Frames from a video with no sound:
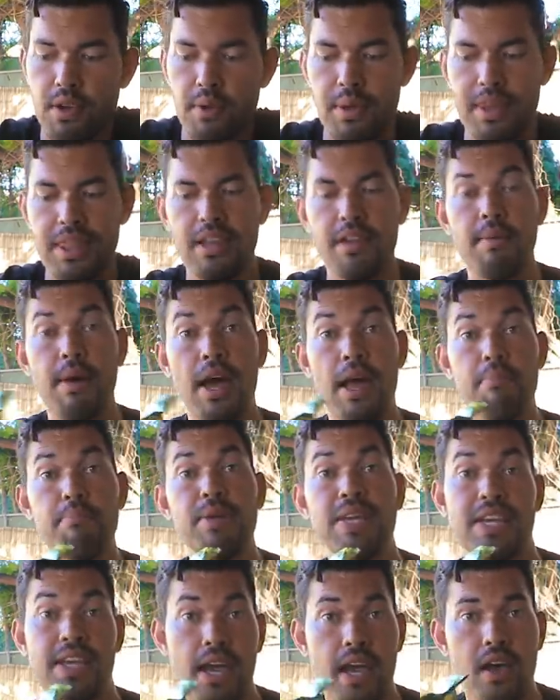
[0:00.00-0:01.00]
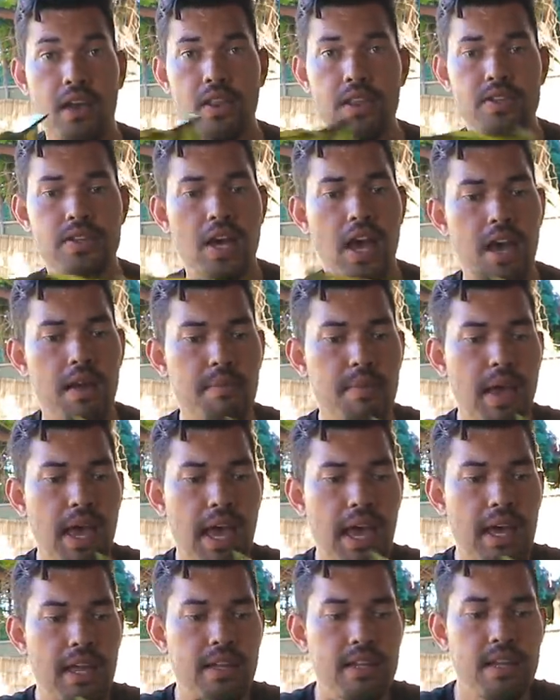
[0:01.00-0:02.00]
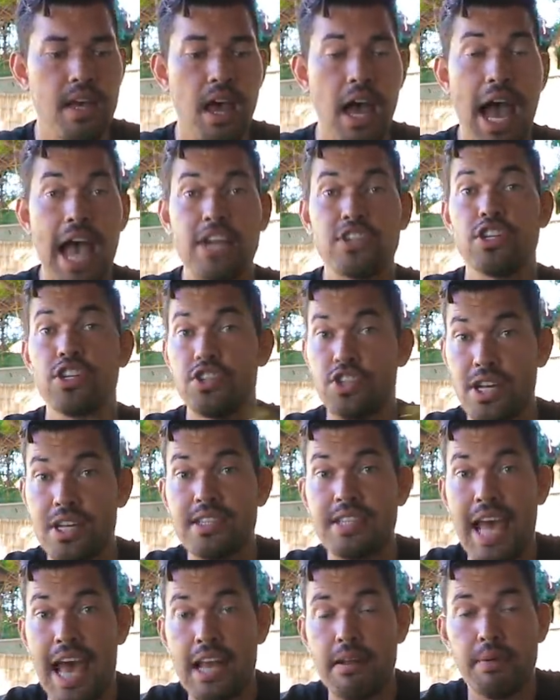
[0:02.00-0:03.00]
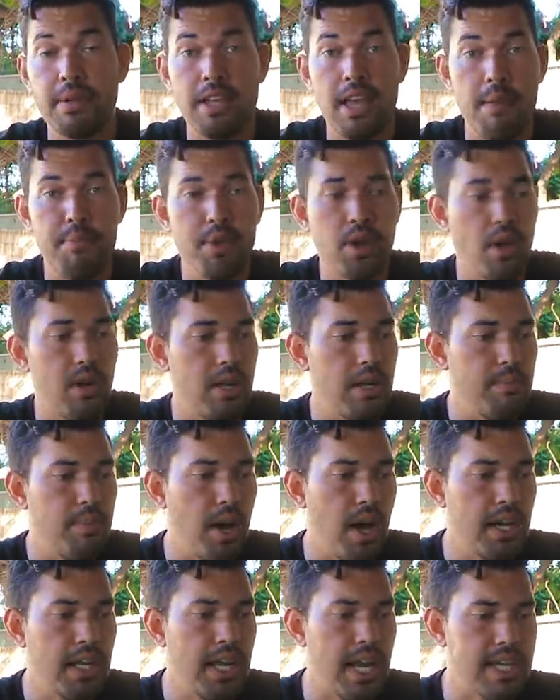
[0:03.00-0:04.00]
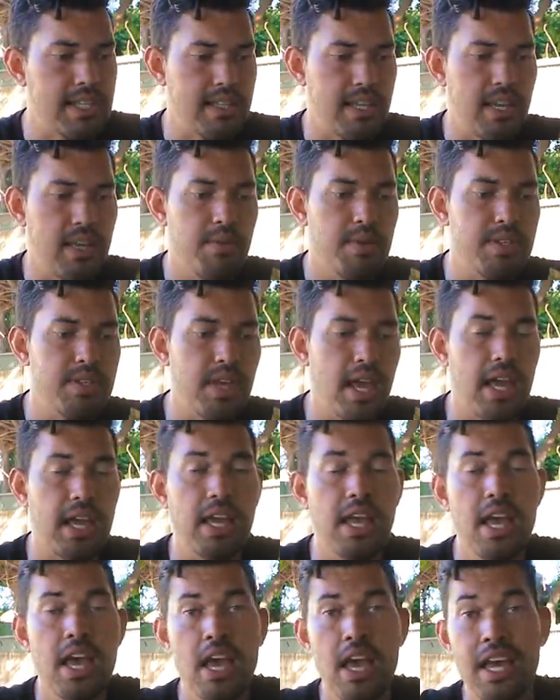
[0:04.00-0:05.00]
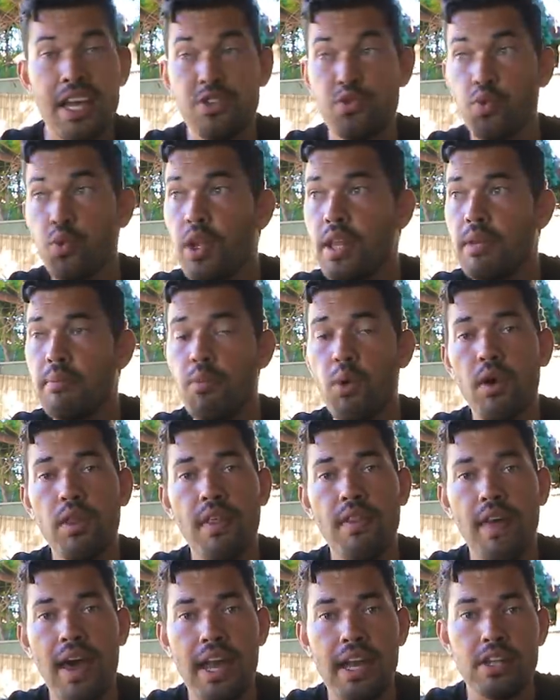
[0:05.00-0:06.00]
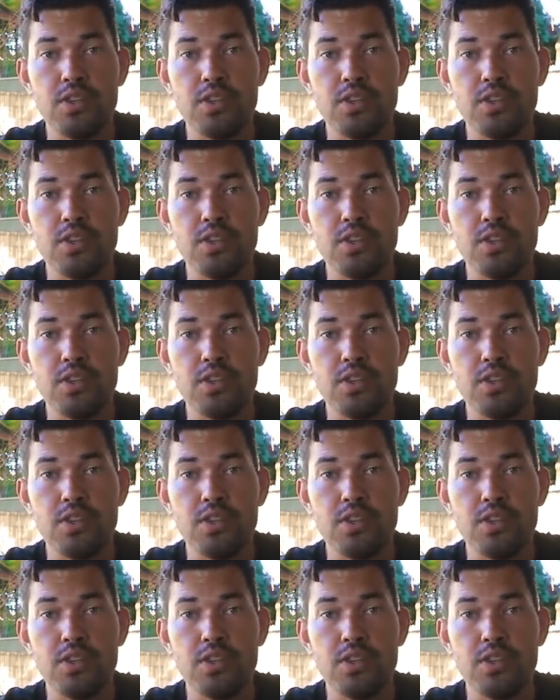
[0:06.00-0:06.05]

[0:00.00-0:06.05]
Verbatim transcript: You know, we think about NPK all the time, and I actually just had him on the Epic Gardening podcast, and he was saying it's really more than that.